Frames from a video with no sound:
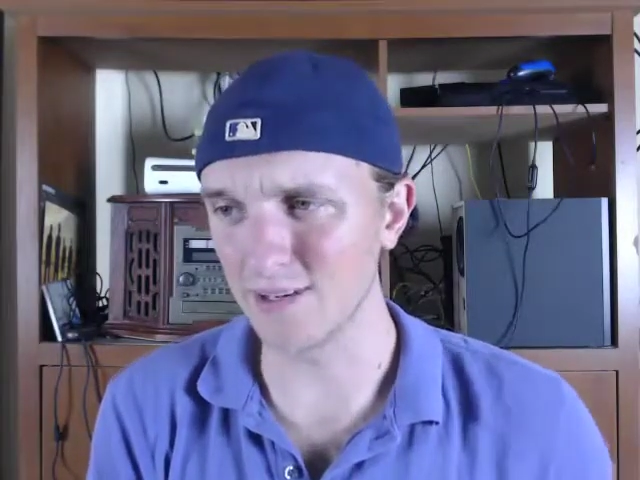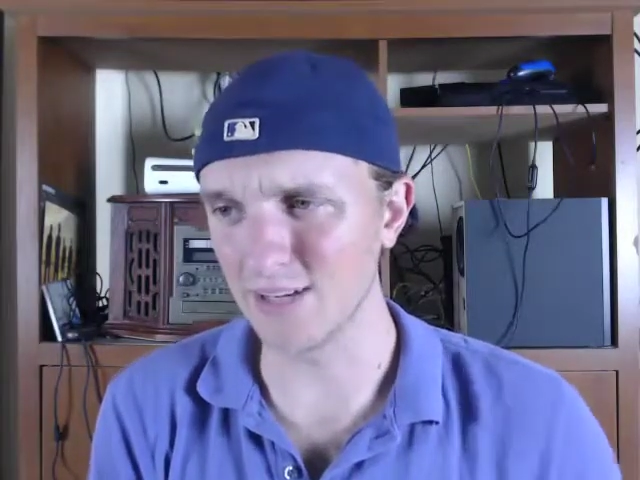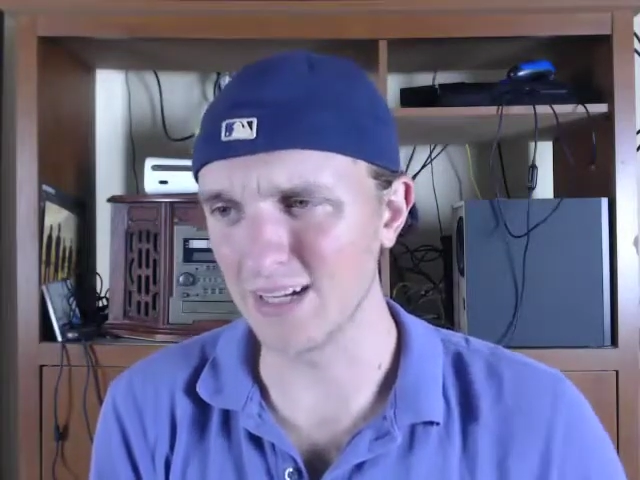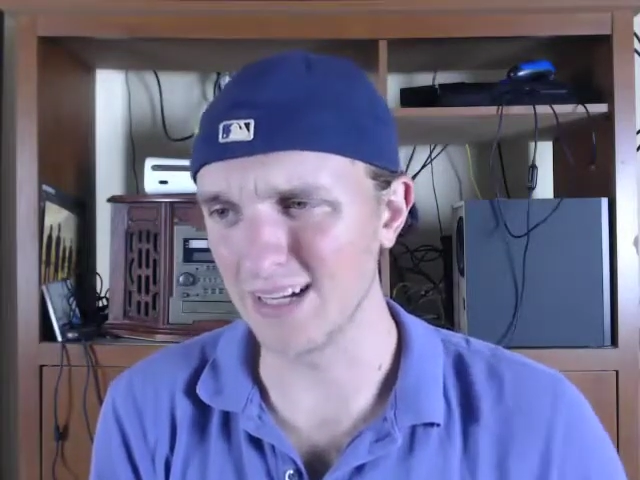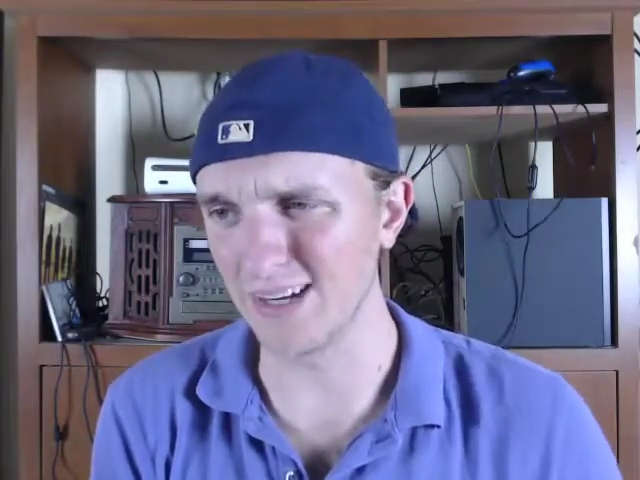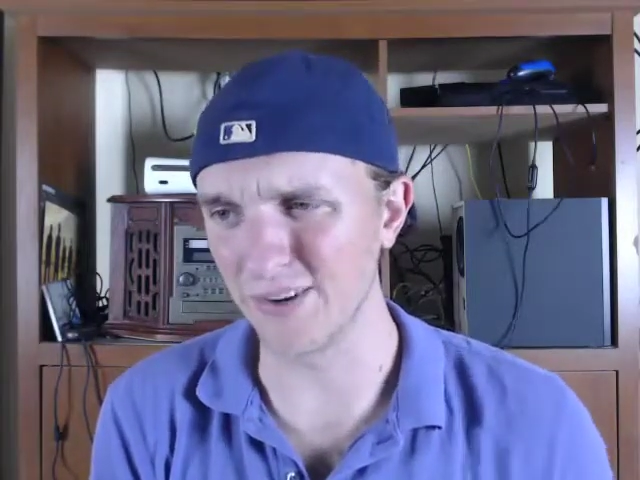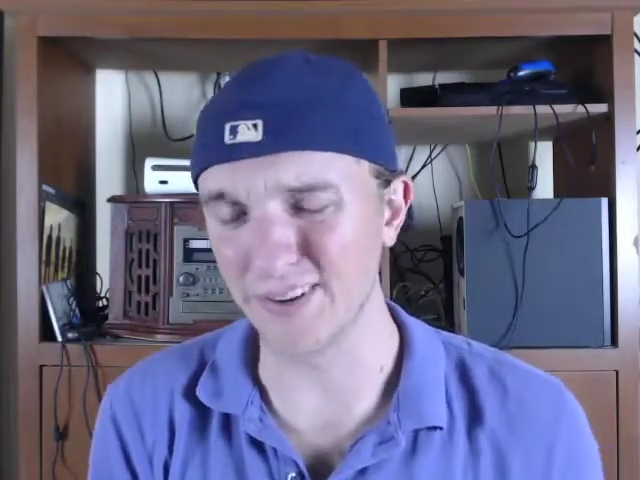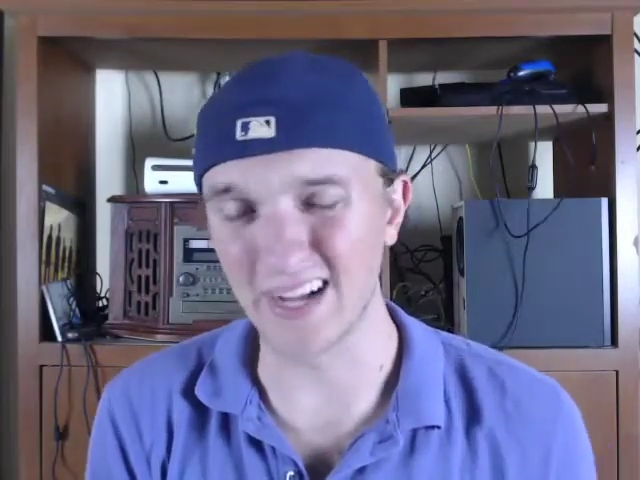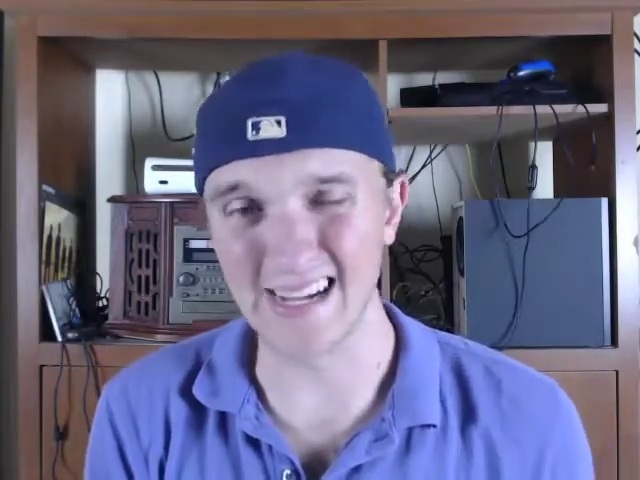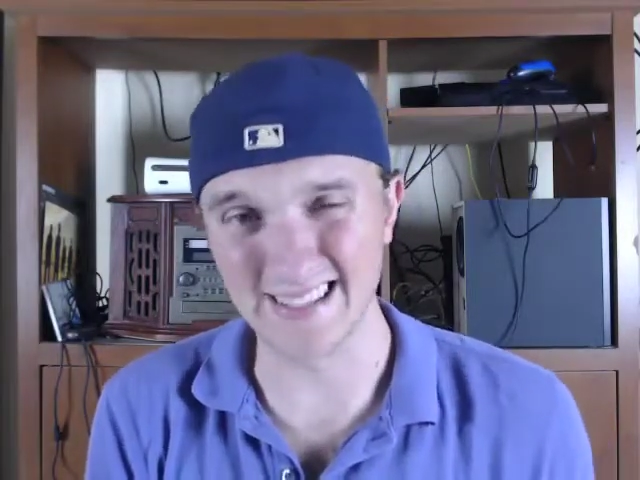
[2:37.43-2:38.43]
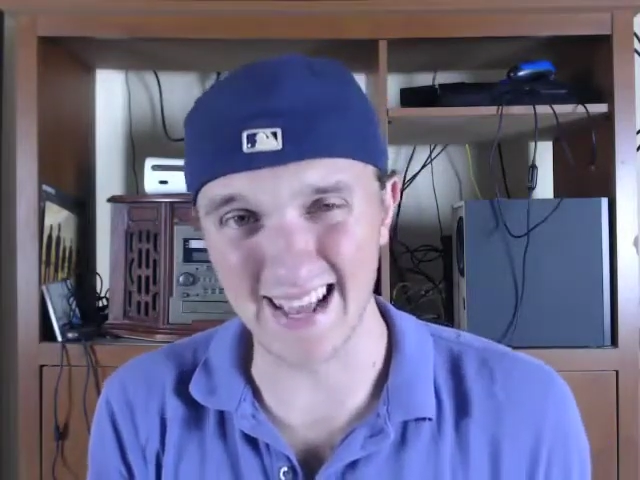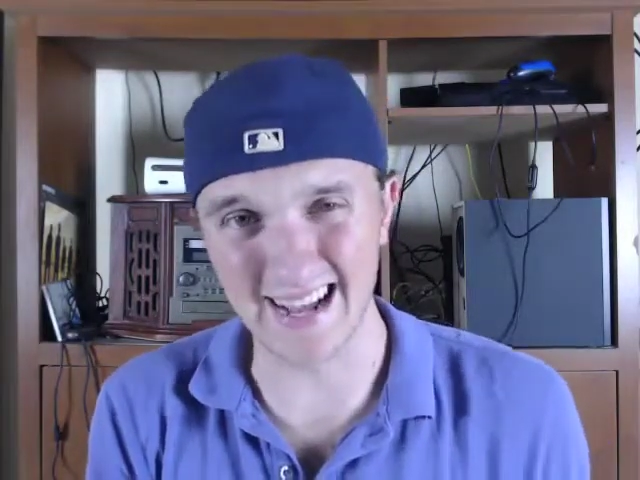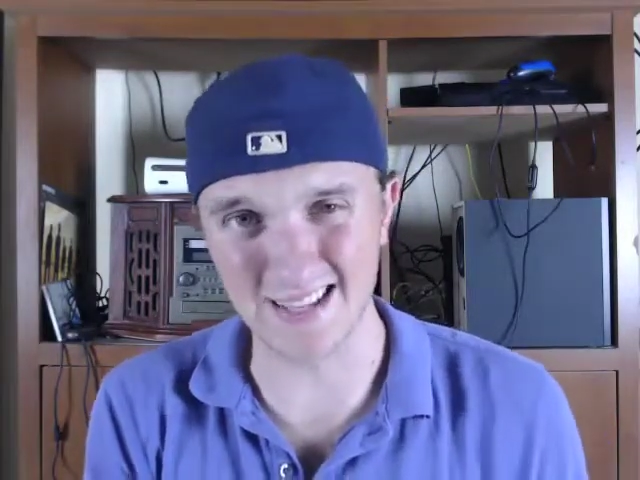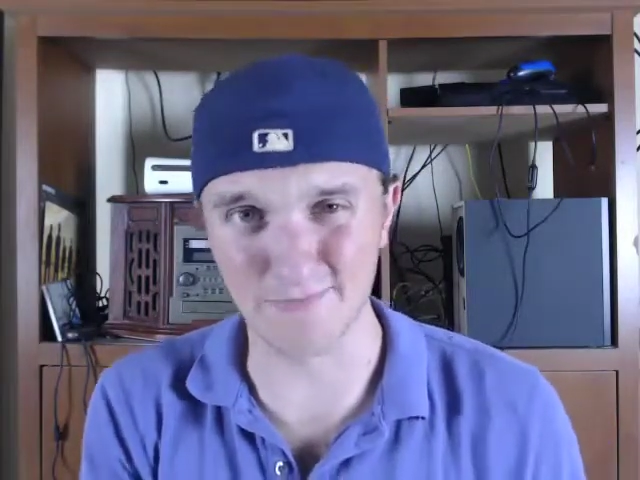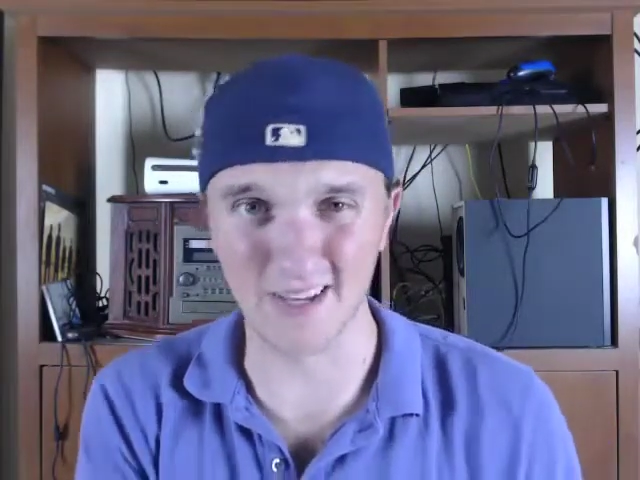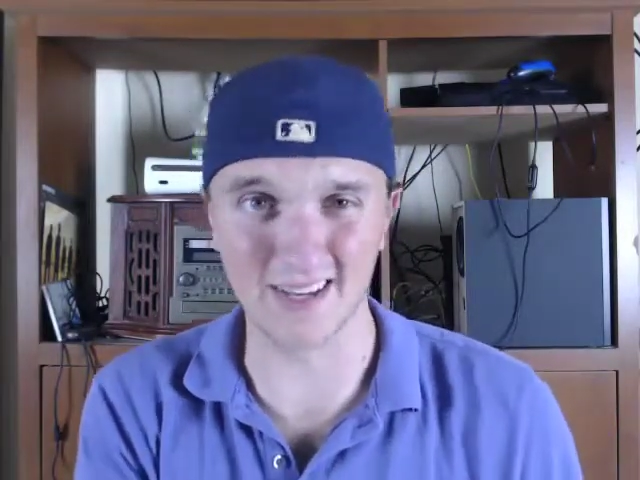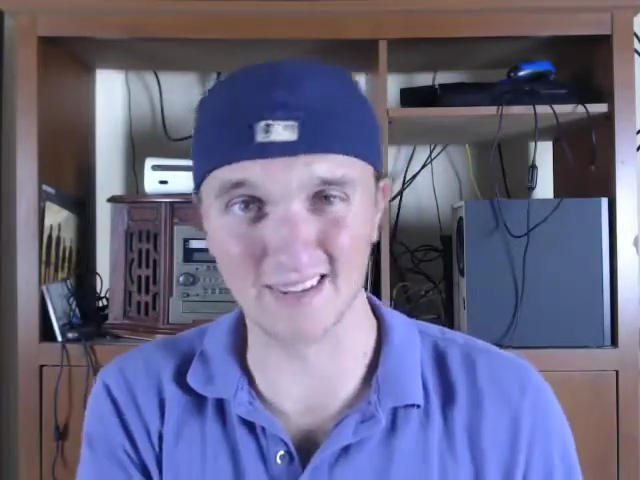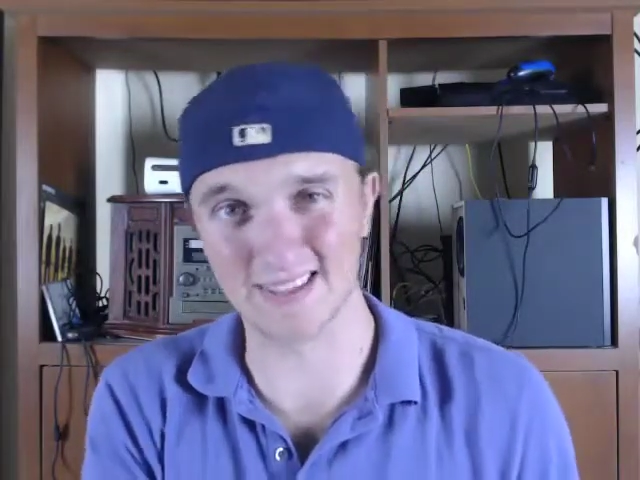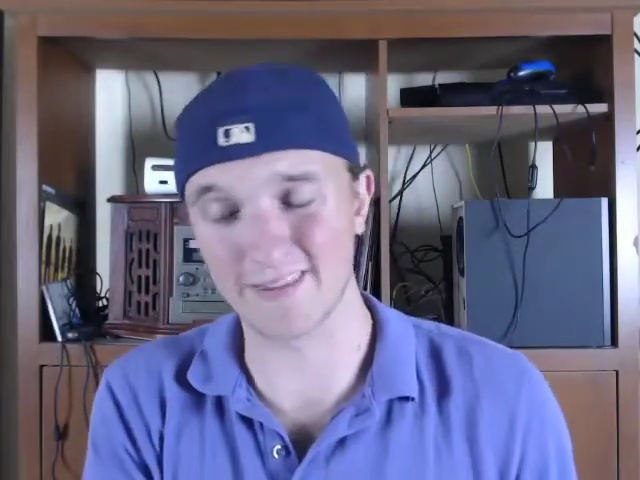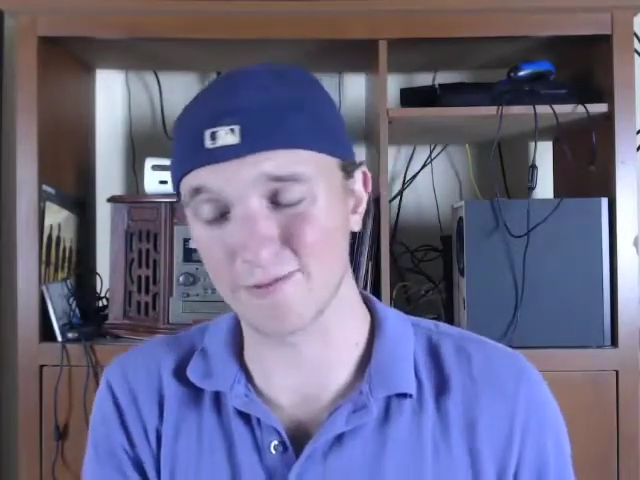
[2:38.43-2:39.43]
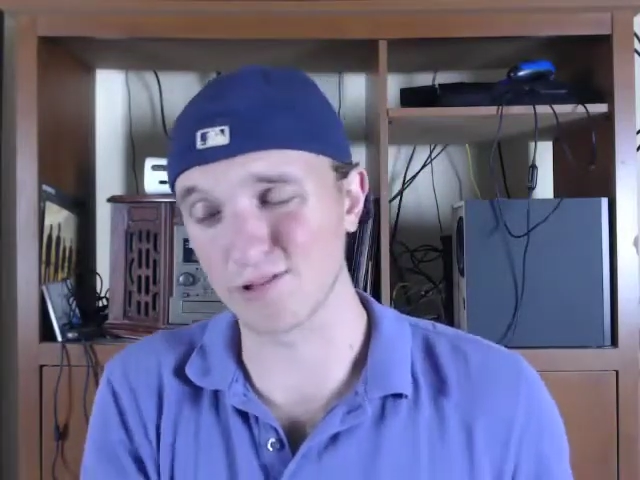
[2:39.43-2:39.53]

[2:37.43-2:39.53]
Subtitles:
Are the Lions as bad as that